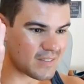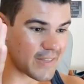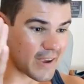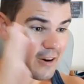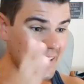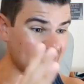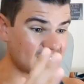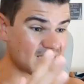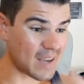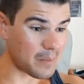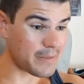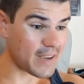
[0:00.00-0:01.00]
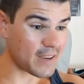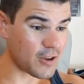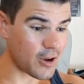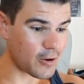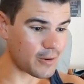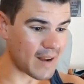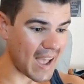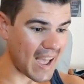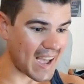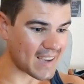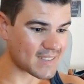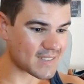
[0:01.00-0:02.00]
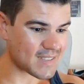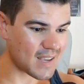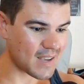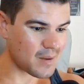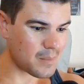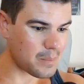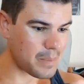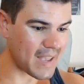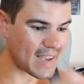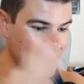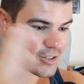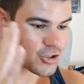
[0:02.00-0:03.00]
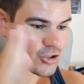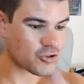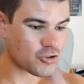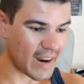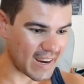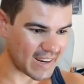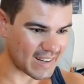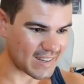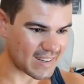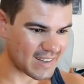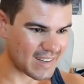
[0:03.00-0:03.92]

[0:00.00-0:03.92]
there is something known as being straight,